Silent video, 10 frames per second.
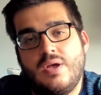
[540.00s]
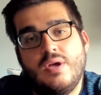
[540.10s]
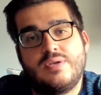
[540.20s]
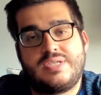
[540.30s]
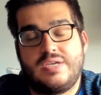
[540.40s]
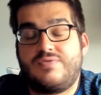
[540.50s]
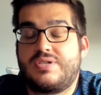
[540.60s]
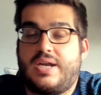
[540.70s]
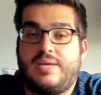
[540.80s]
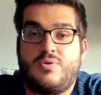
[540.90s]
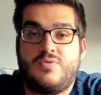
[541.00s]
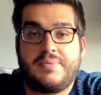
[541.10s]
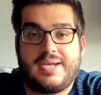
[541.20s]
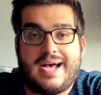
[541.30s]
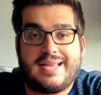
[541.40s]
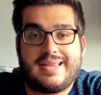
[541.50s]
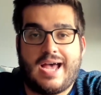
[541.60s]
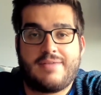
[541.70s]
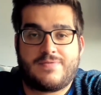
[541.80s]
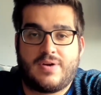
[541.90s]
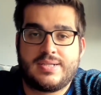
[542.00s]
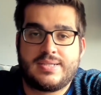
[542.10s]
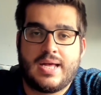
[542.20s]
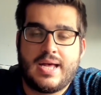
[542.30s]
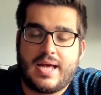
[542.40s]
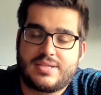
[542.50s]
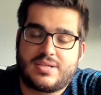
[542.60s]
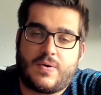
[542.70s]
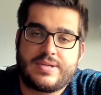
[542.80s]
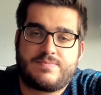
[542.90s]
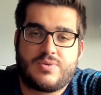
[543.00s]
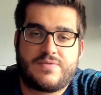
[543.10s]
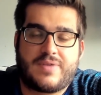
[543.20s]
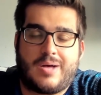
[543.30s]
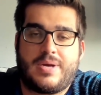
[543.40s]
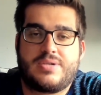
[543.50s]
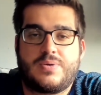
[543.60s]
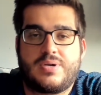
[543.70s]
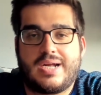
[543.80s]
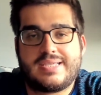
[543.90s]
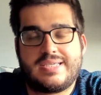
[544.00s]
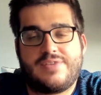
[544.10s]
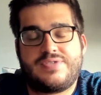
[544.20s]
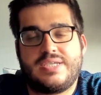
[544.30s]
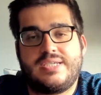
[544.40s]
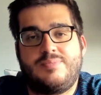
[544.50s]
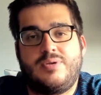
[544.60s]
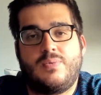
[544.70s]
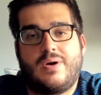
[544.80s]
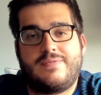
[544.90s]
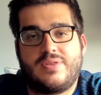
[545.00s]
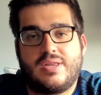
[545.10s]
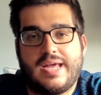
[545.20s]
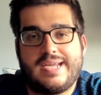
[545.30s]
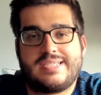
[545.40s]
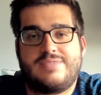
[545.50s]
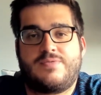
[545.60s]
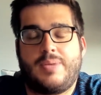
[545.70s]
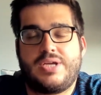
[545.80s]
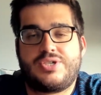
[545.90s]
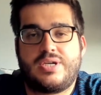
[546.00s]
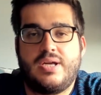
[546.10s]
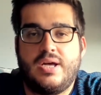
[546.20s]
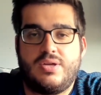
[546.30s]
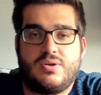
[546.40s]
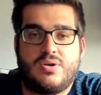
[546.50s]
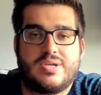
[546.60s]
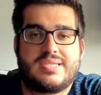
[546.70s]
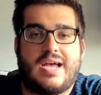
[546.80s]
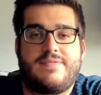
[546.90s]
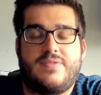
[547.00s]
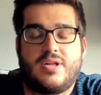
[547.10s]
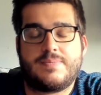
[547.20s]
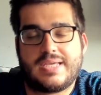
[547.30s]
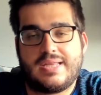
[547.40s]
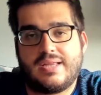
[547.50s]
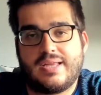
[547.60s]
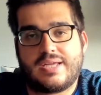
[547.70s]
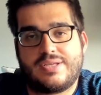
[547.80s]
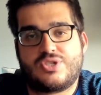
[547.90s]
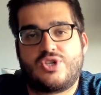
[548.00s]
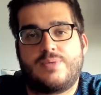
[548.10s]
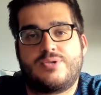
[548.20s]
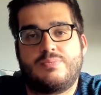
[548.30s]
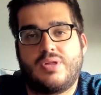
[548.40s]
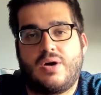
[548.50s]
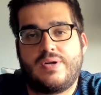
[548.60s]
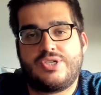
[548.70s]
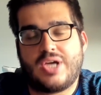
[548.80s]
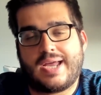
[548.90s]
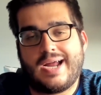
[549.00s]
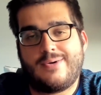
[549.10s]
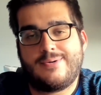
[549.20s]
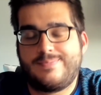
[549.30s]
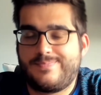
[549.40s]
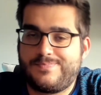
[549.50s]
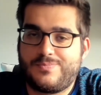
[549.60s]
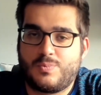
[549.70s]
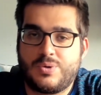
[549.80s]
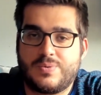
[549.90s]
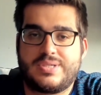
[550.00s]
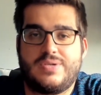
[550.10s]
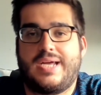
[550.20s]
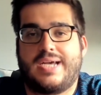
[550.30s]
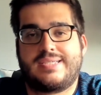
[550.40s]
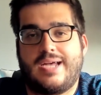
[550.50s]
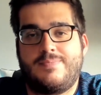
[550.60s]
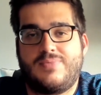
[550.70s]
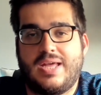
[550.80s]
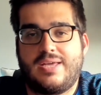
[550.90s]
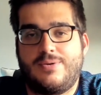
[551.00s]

See if there's any movement on that front. As always, you can follow me on Twitter at CFCDP1 for the latest information. You can go to Cy Phillips in the link in the description below and check it out. We will see you next time. Thank you.